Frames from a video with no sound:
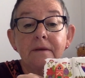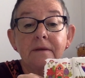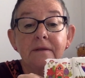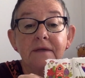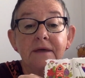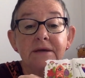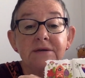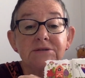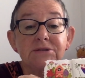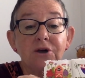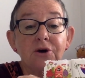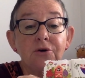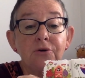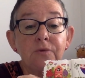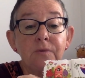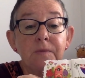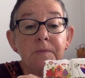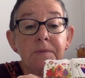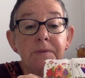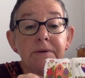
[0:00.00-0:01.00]
There's
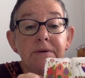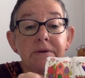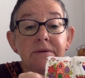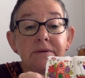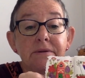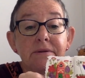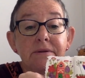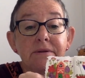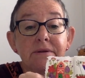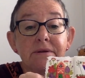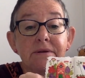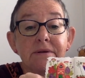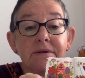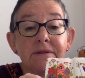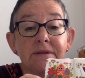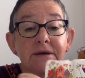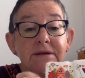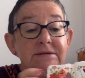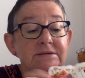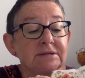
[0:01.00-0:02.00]
hope.
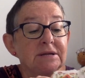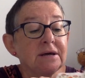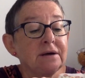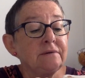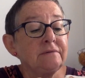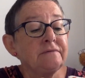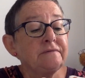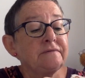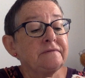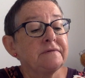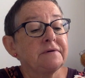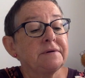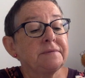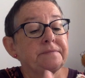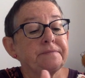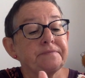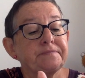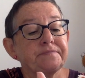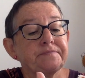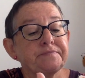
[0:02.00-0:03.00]
There's love.
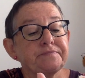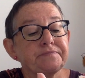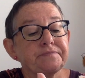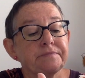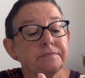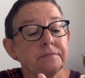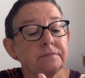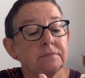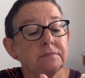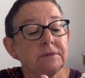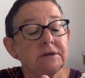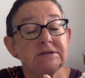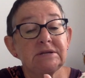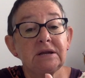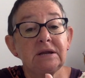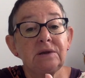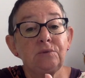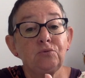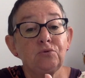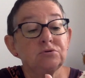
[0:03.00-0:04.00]
It's
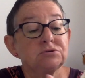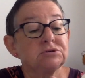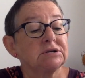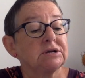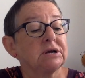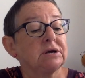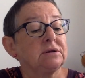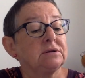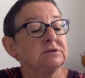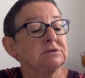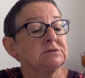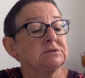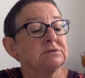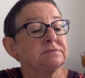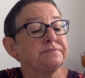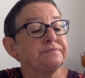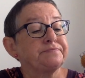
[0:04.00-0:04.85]
done in watercolours.